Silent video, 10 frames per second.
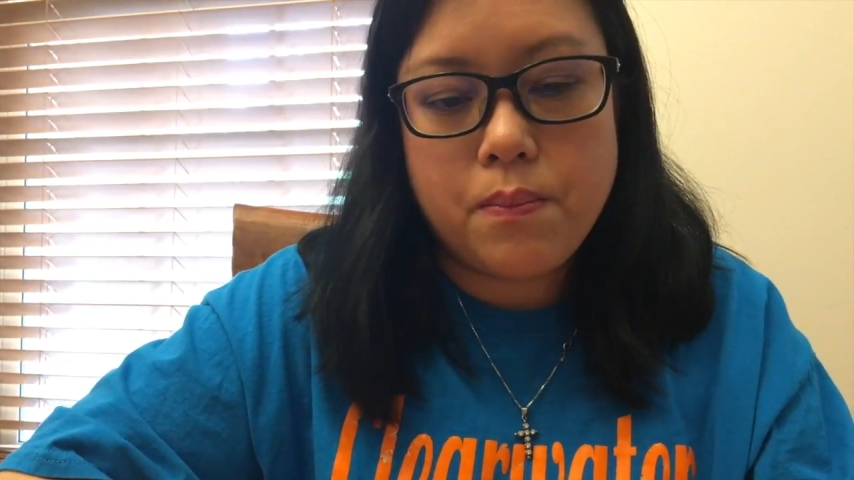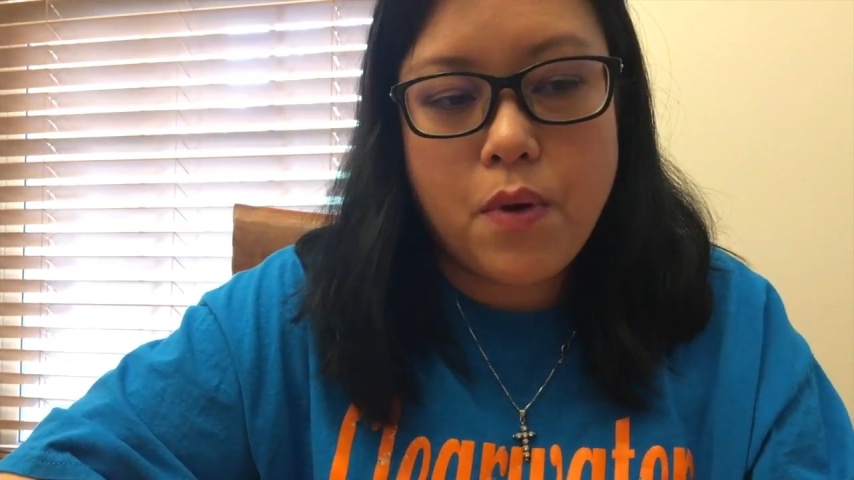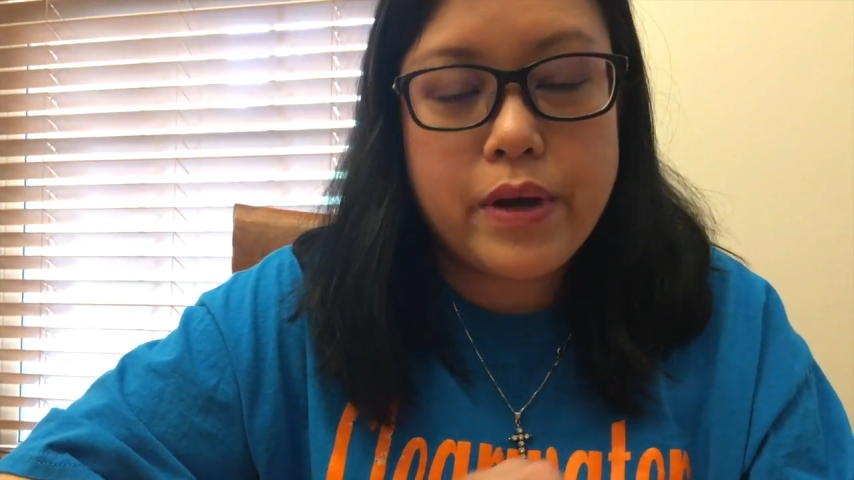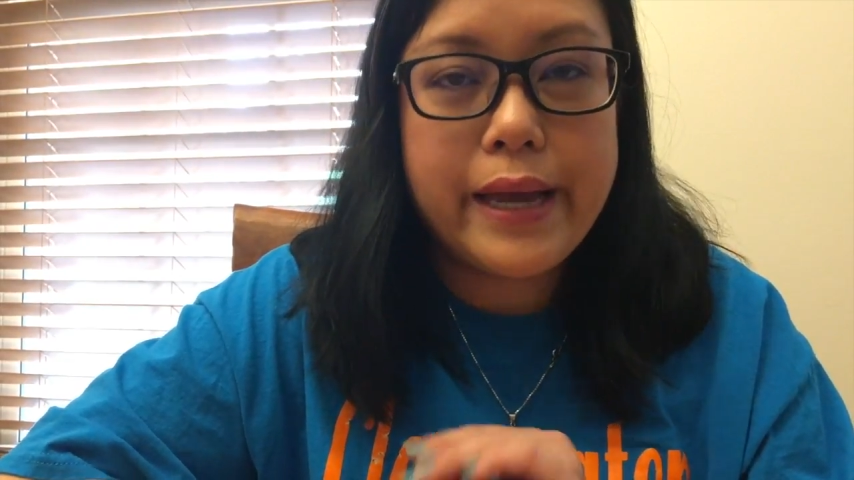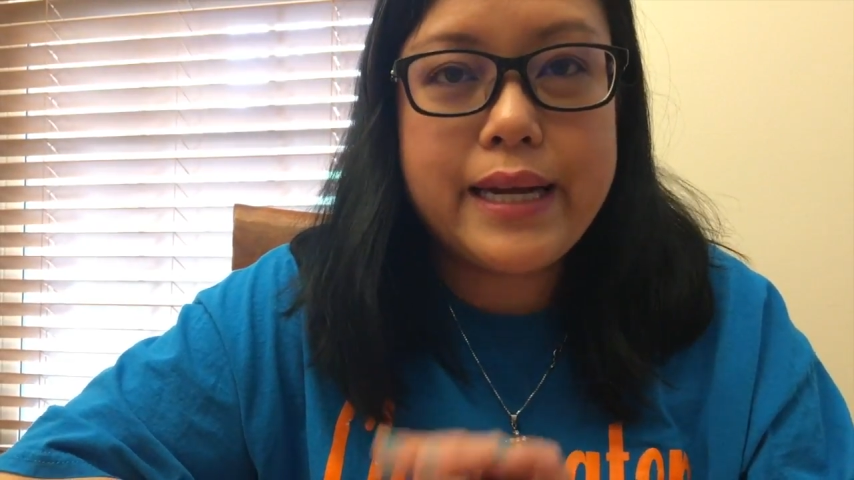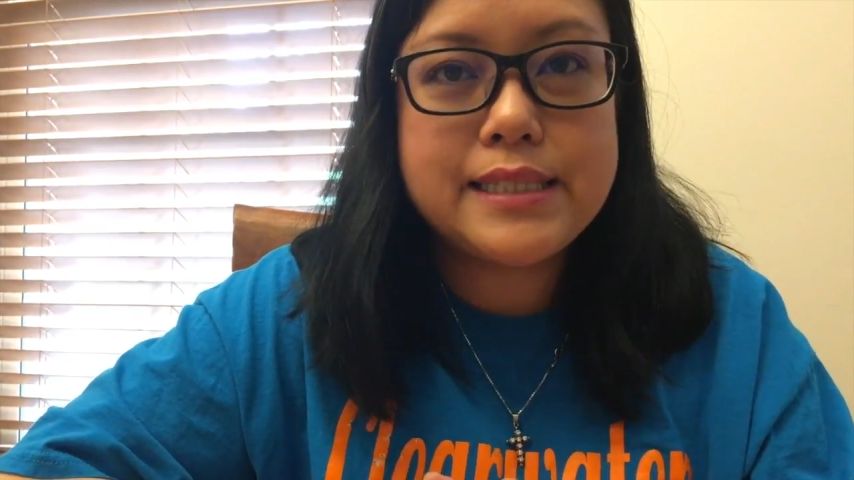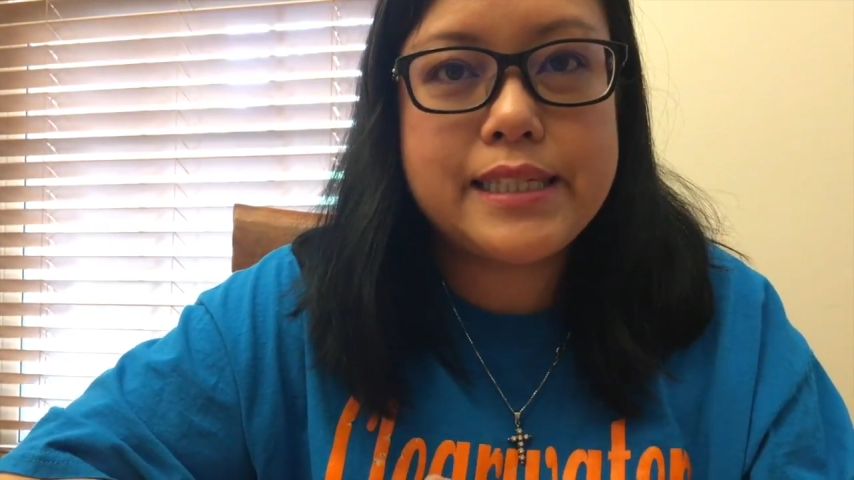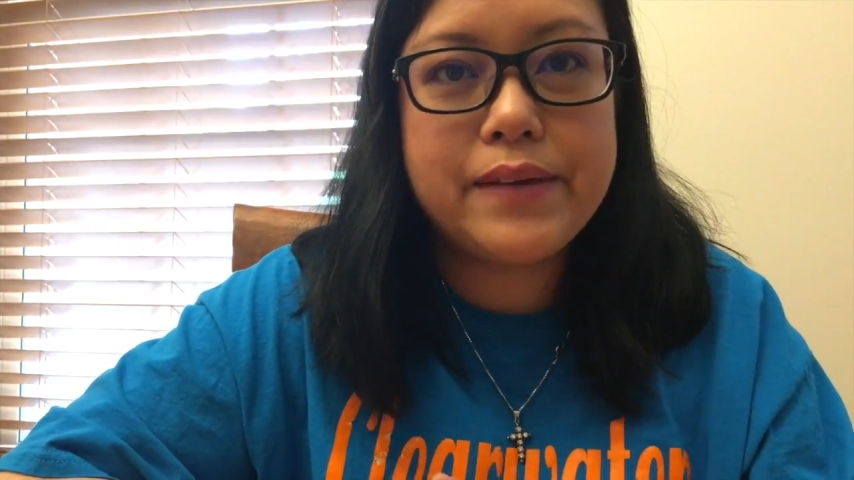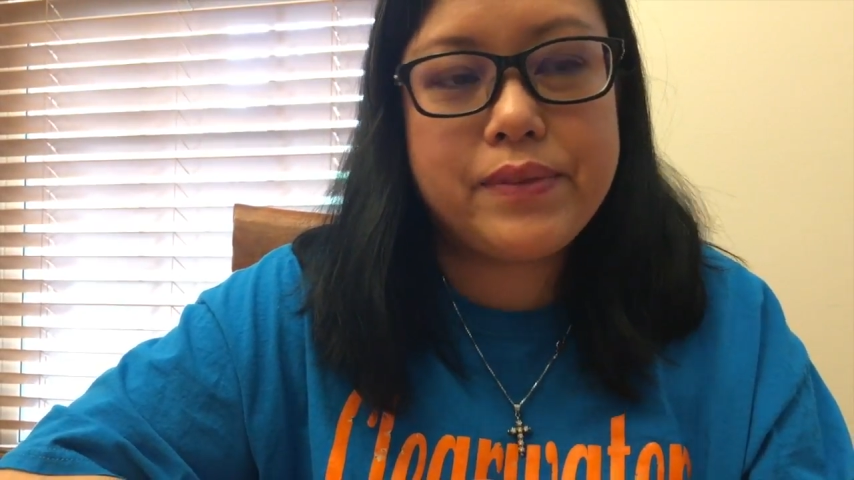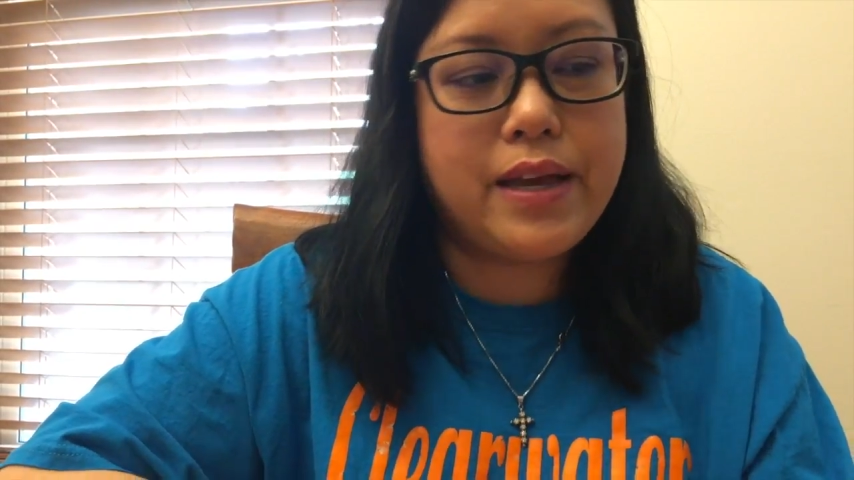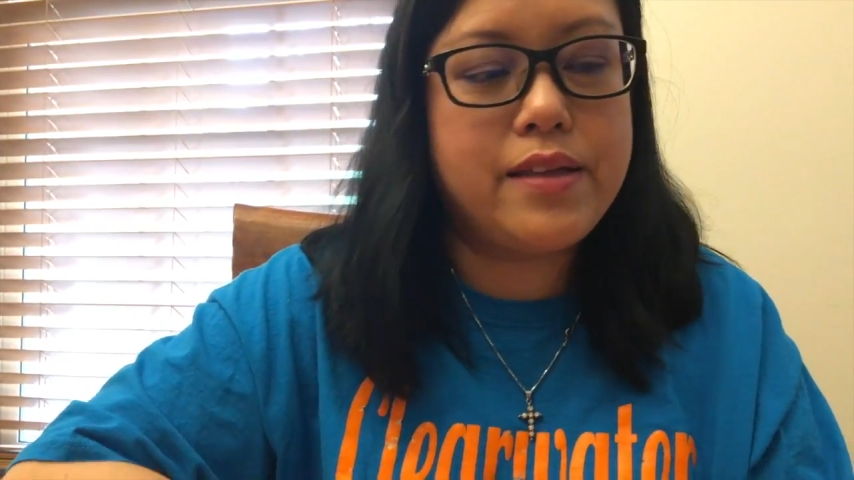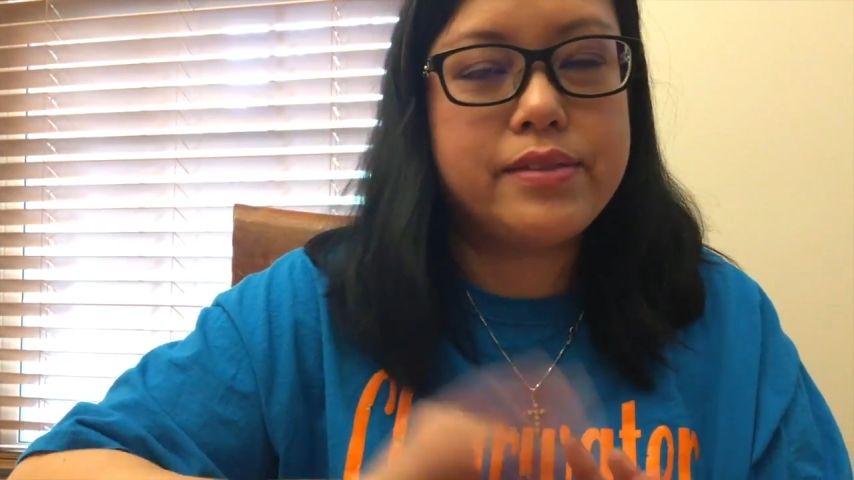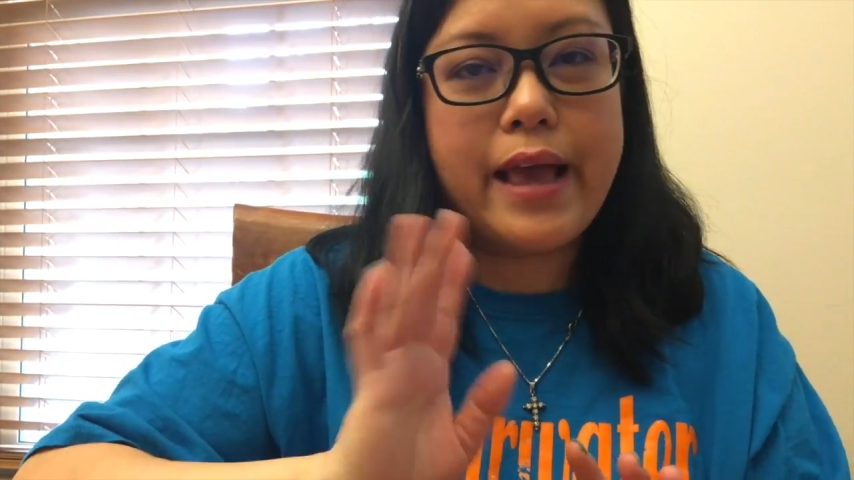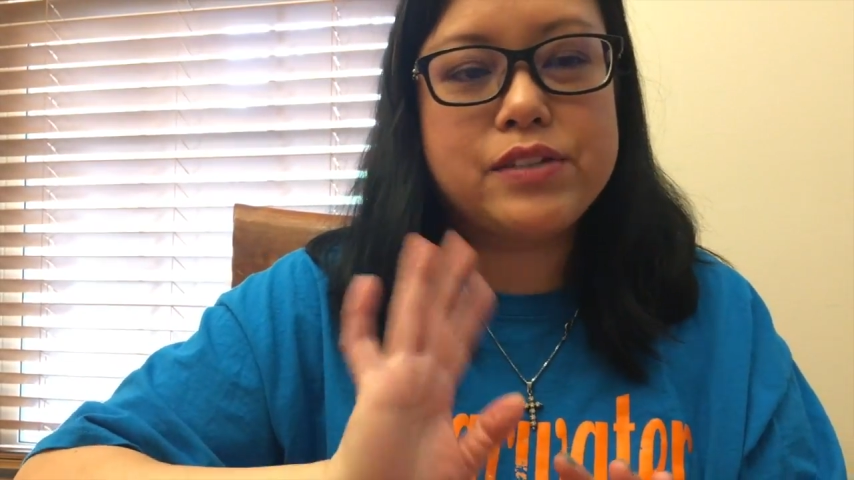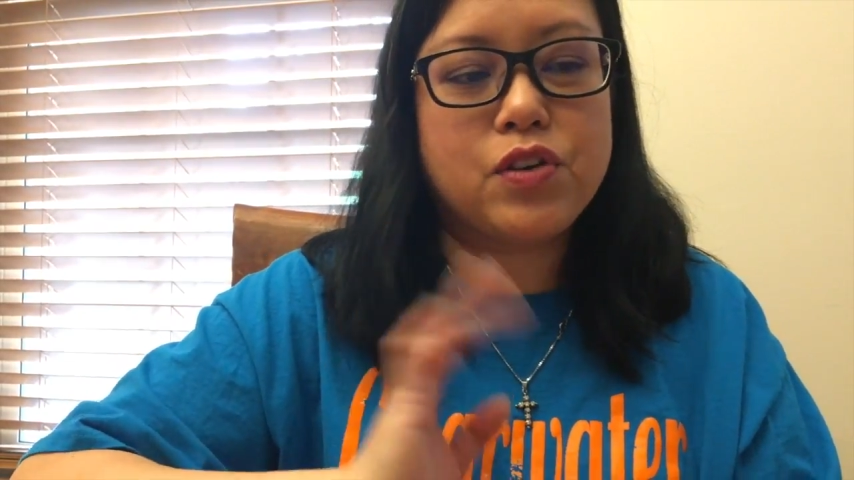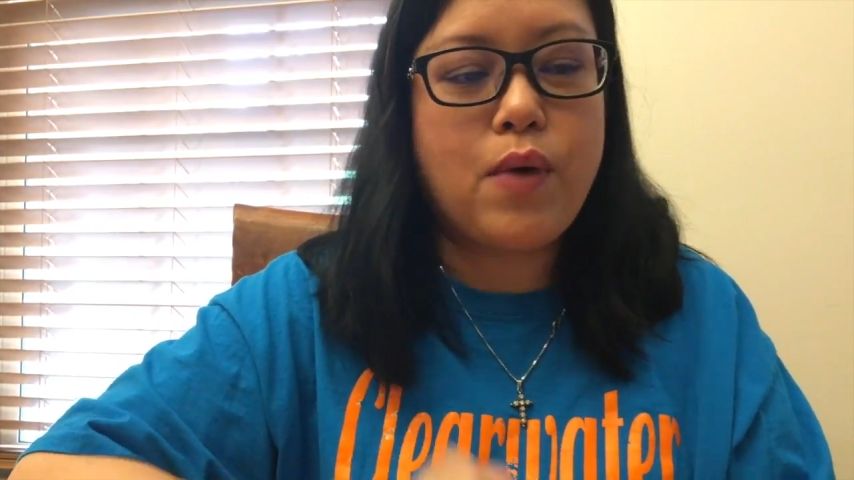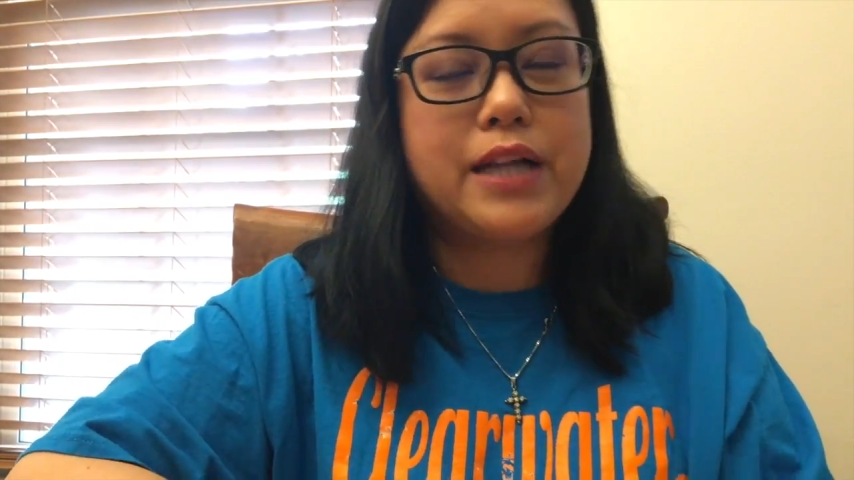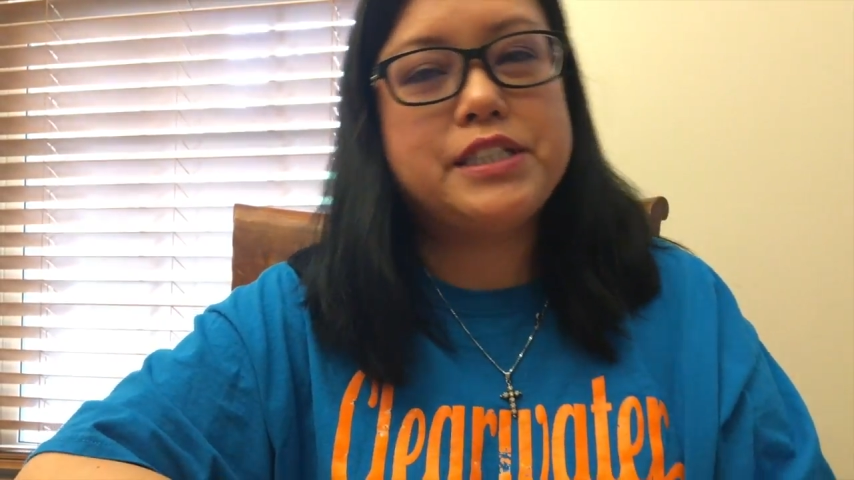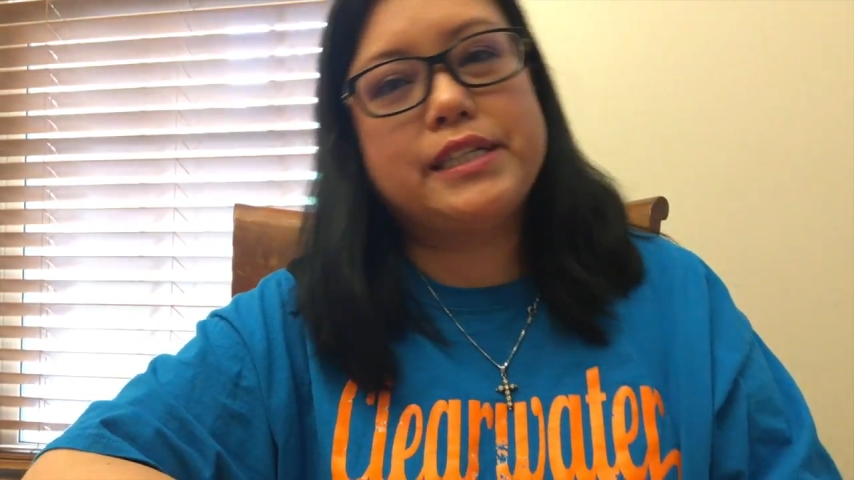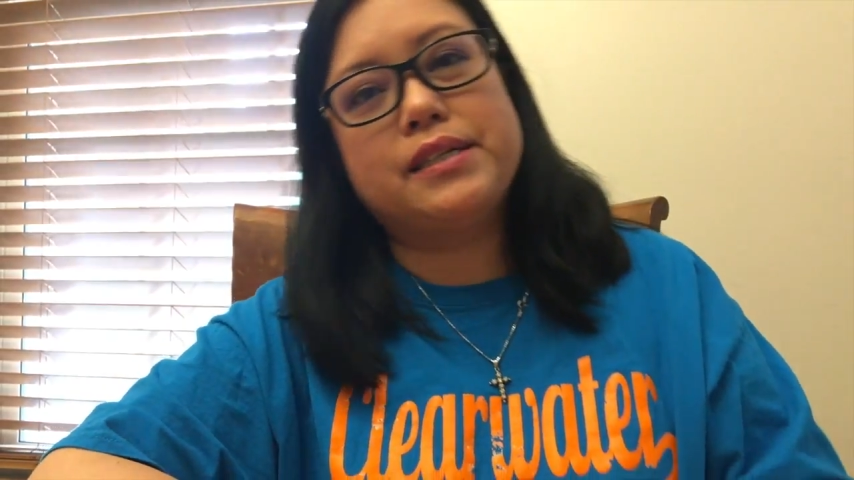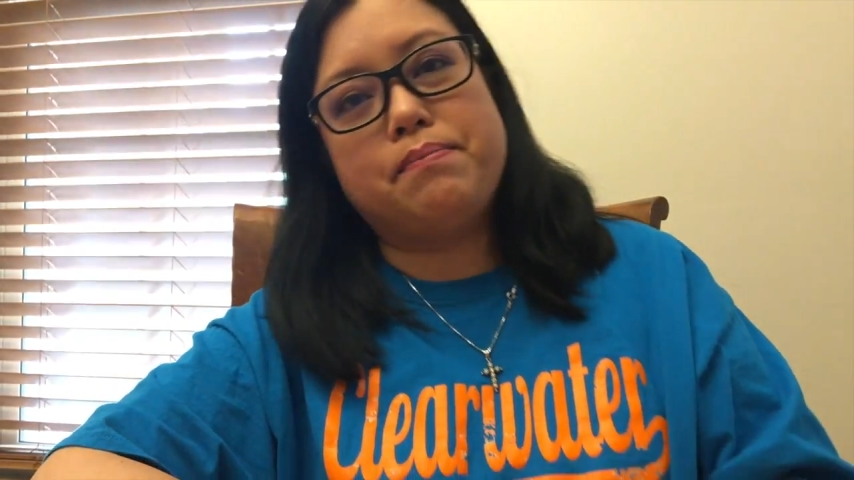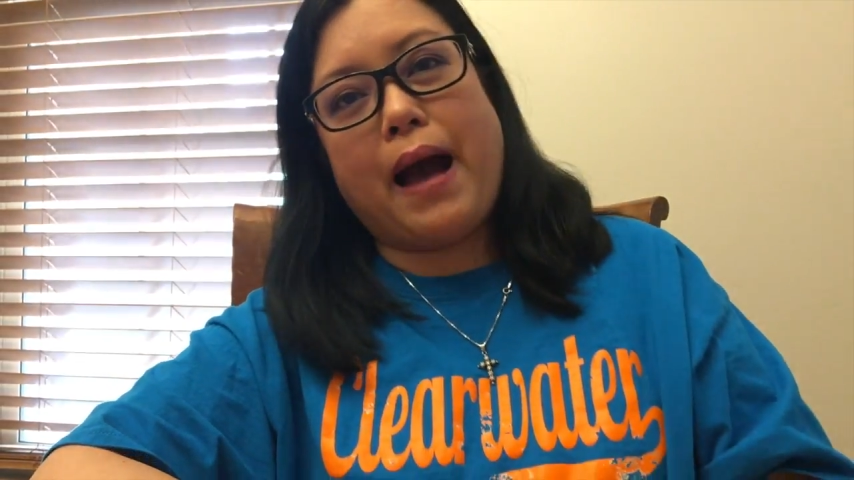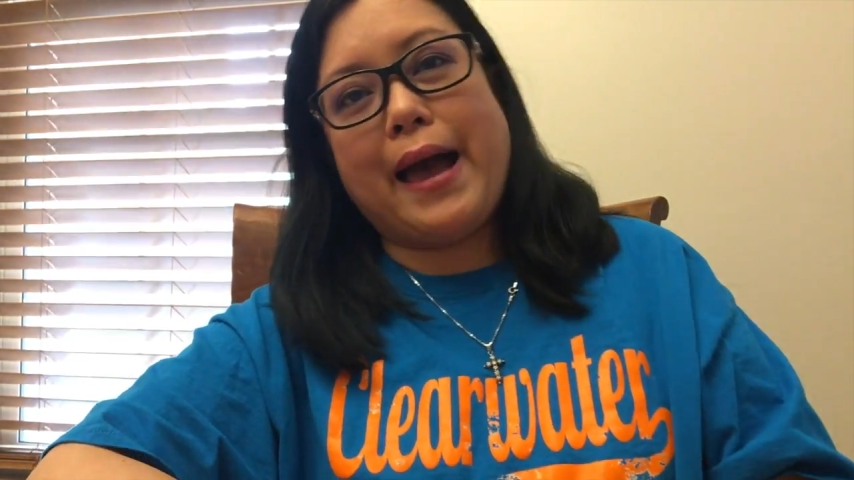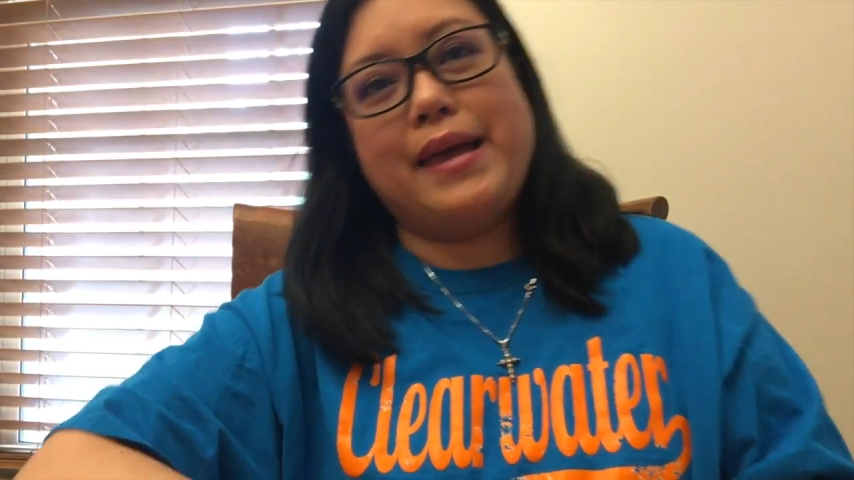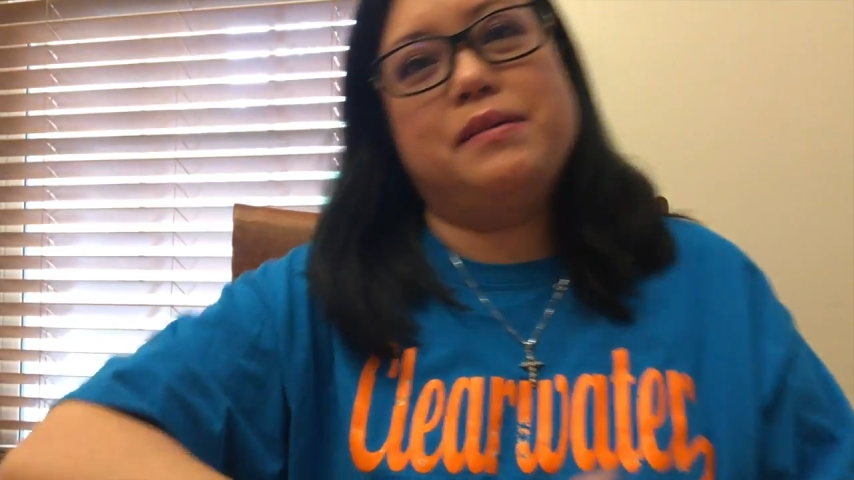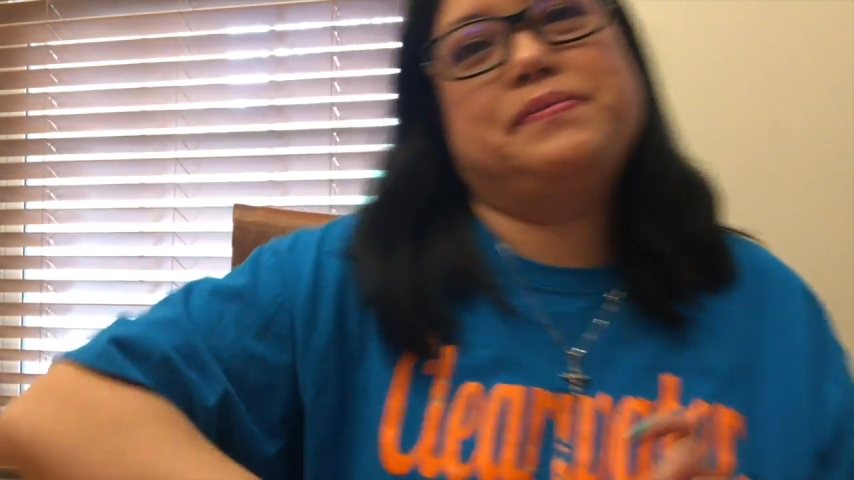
Okay, that's it. Thanks for watching. Bye.